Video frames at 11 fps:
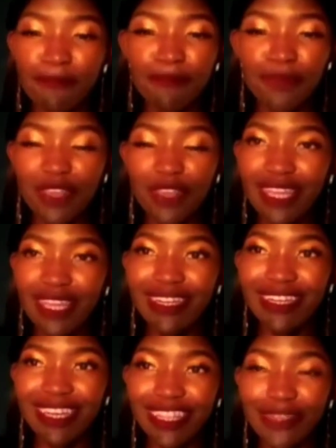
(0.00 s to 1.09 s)
even
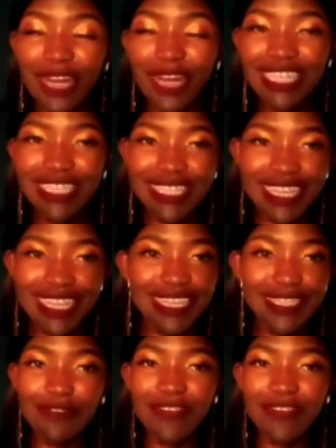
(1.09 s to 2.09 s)
the rainy season itself